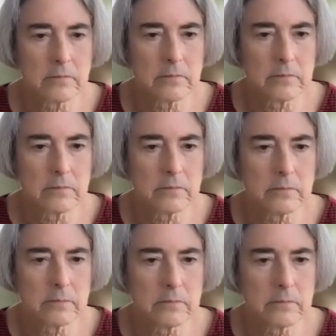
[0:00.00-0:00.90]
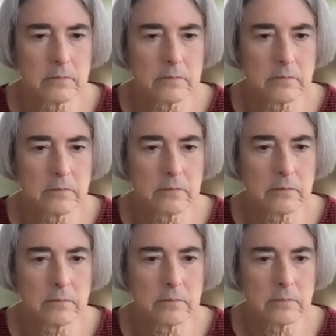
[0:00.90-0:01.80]

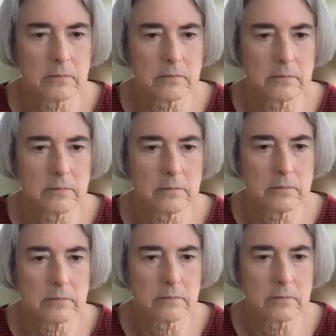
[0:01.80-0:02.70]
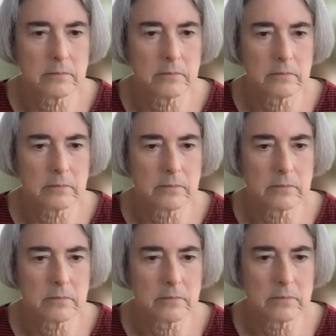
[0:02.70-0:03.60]

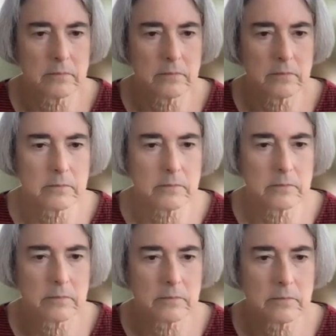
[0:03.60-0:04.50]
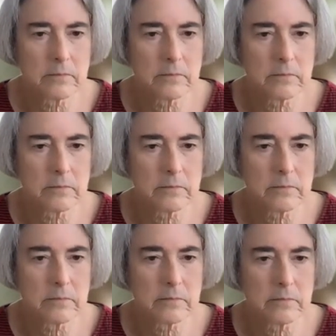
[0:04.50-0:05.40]

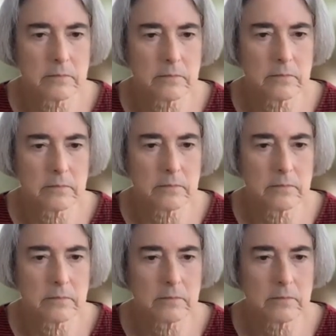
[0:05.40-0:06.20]
[no speech]